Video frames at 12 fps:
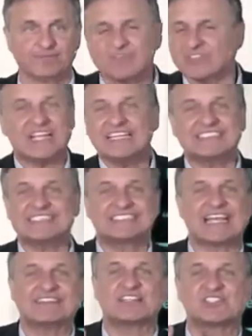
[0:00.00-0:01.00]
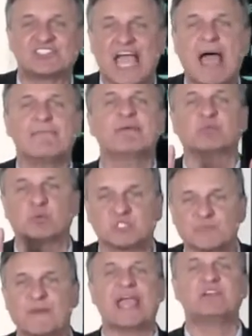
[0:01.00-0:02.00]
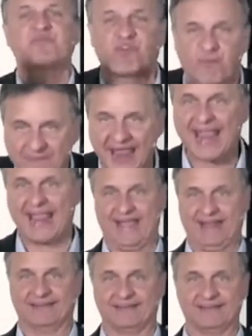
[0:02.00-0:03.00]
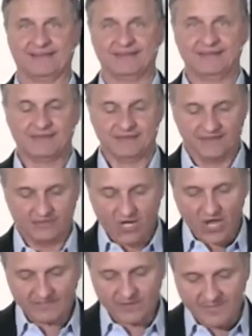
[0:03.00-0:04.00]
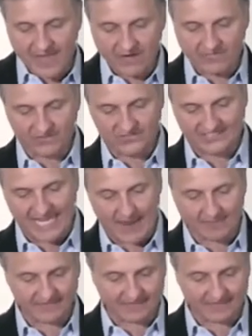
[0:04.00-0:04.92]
Jesus said the Sabbath was made for man, not the man for Sabbath.